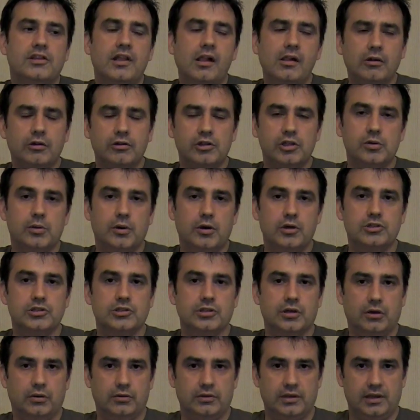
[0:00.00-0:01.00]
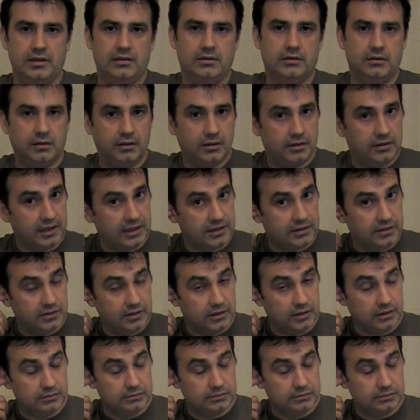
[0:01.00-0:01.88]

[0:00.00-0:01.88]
Telco 2.0 show that